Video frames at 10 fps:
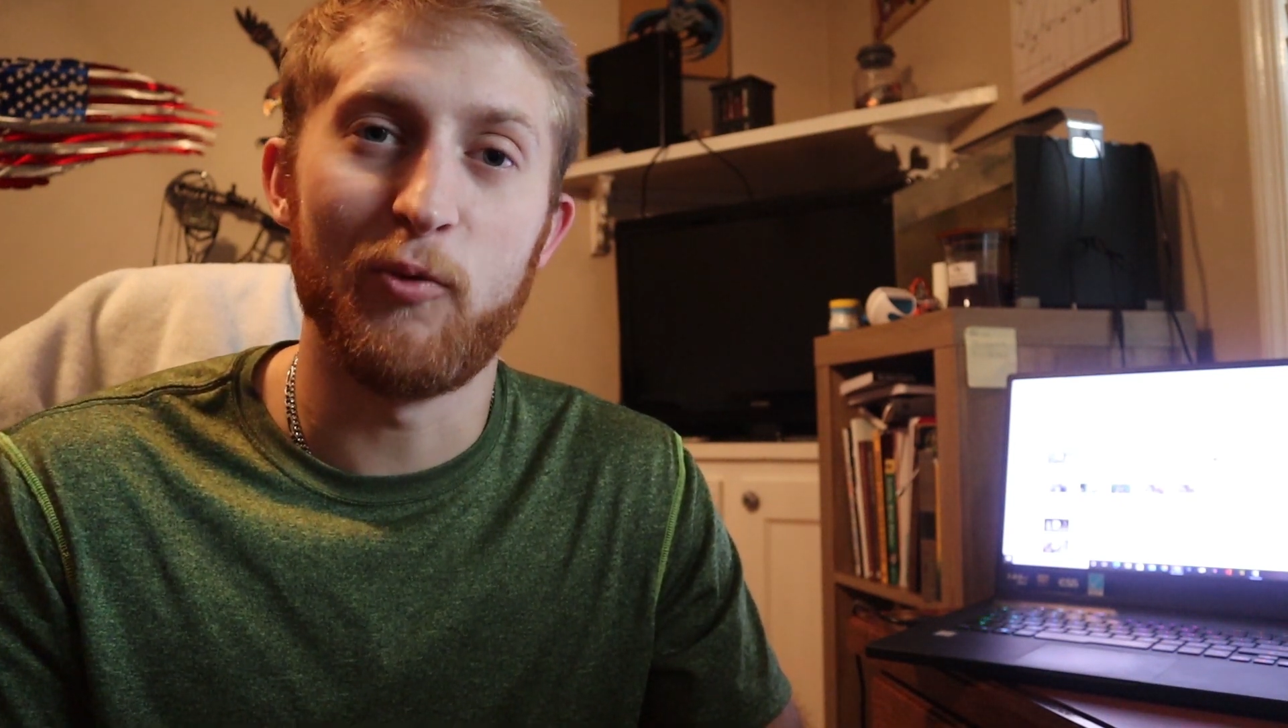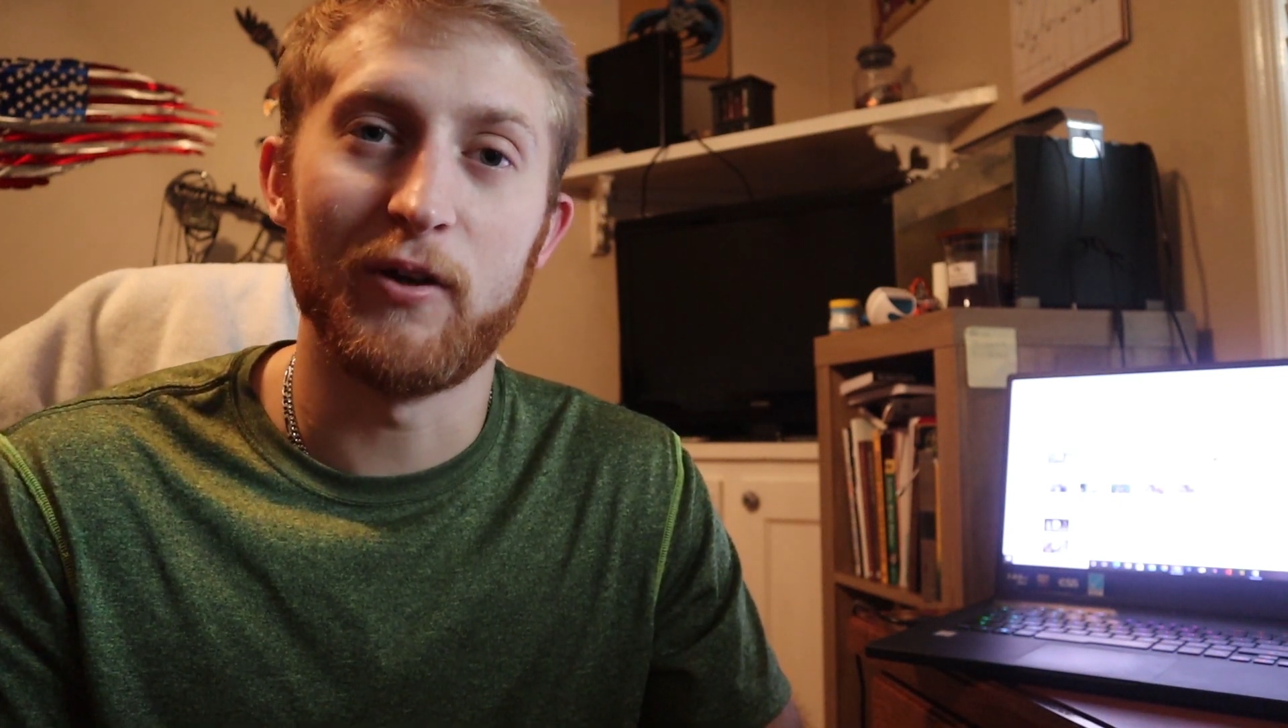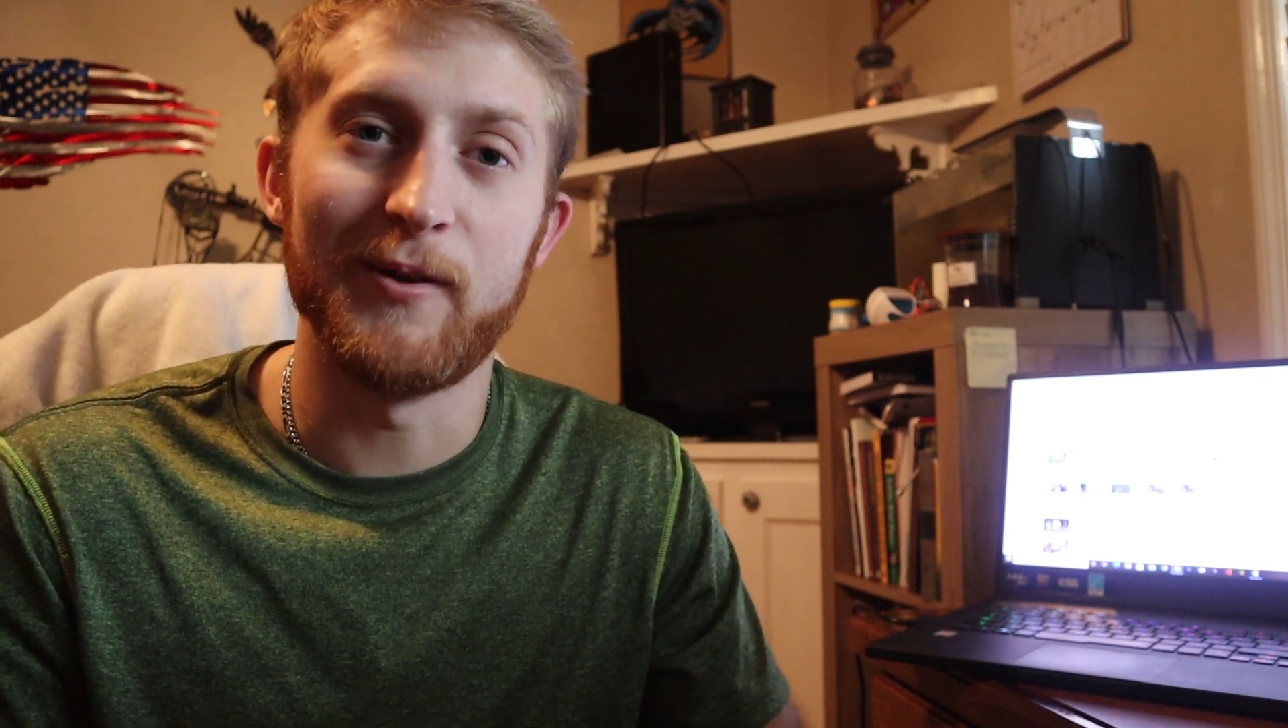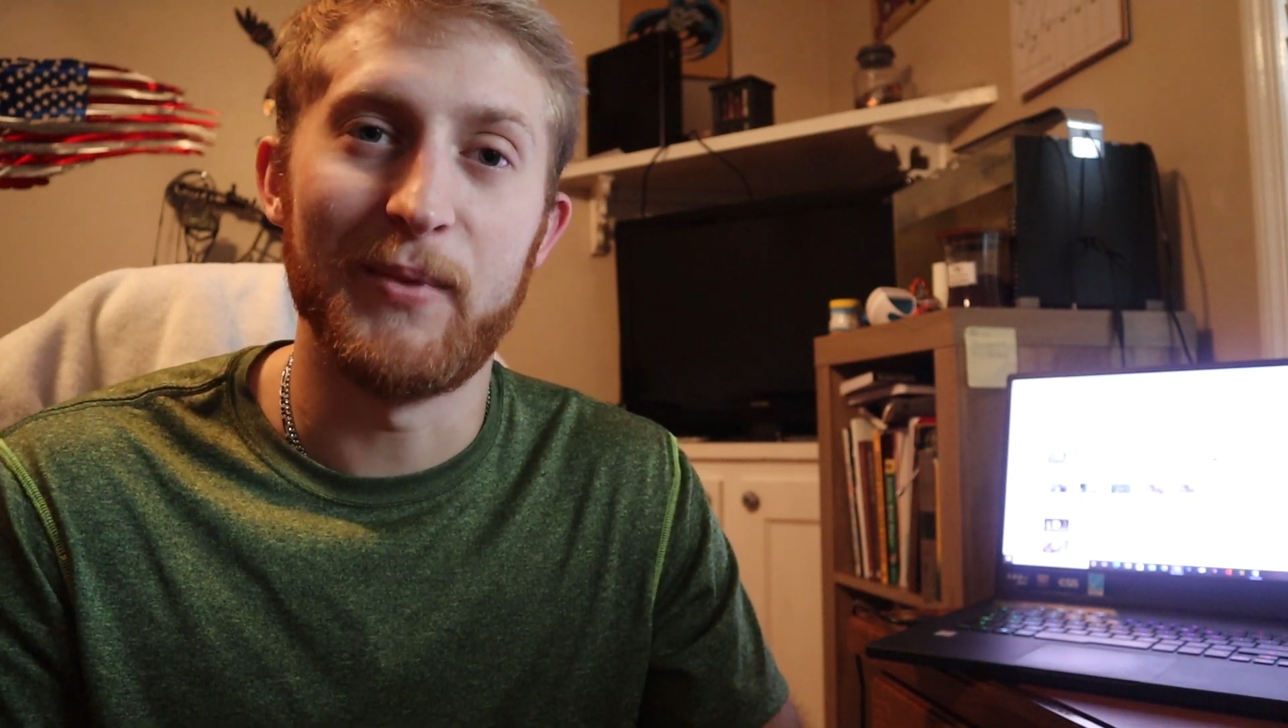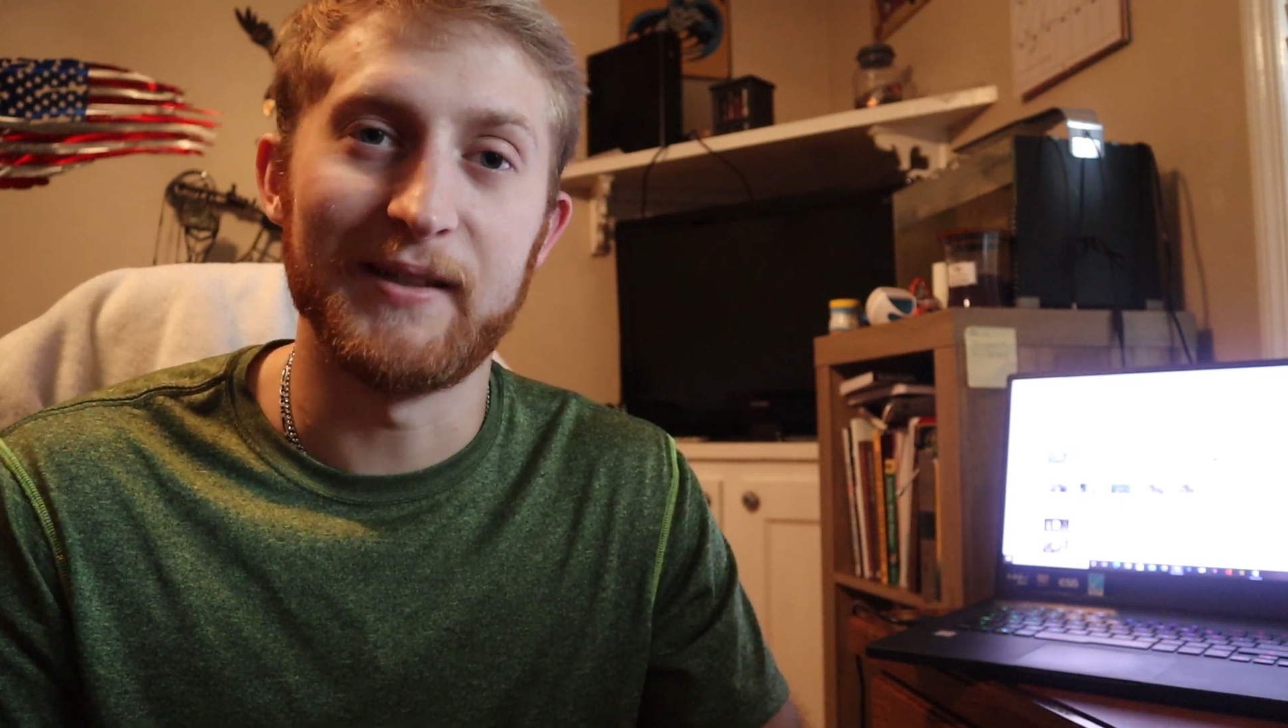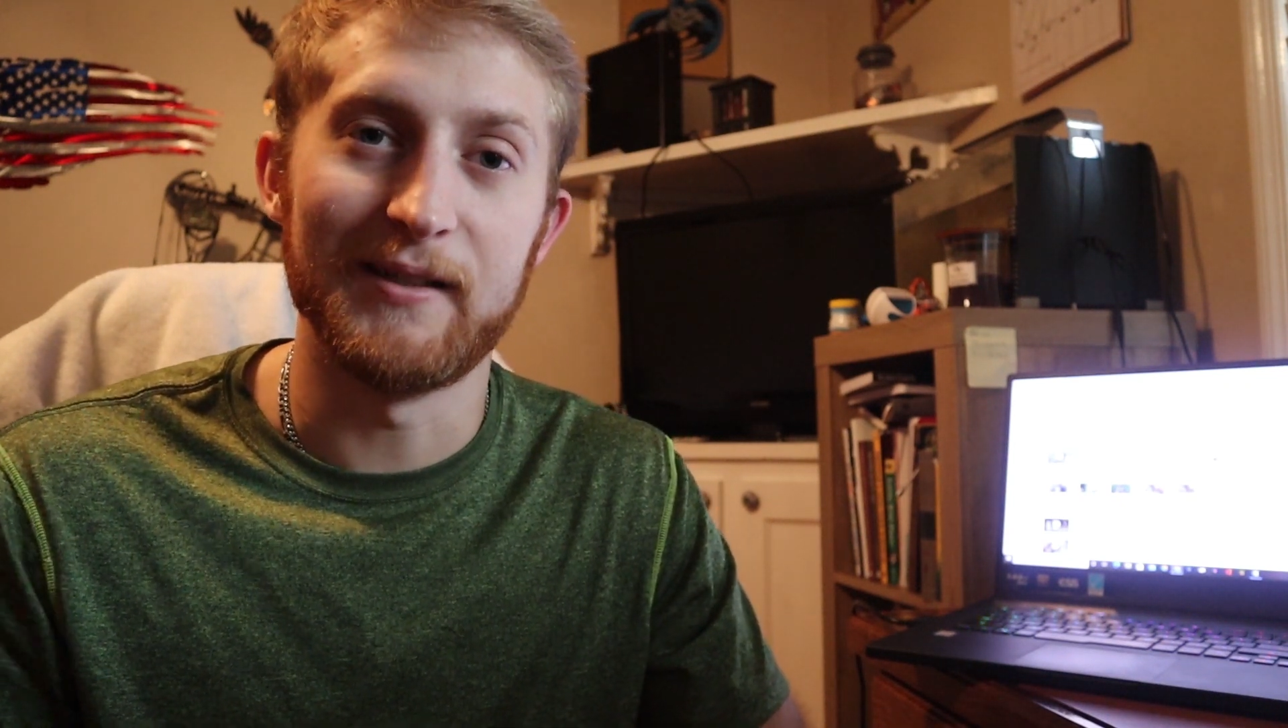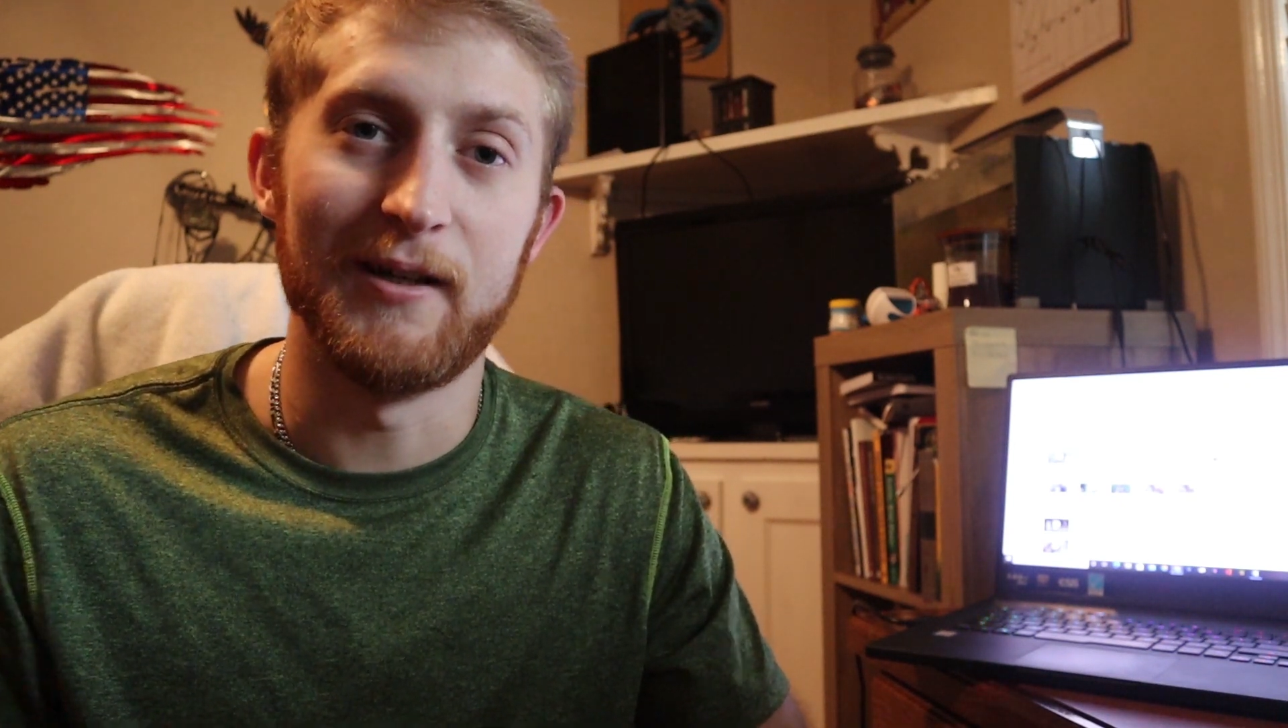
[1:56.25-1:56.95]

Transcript: we're gonna mix it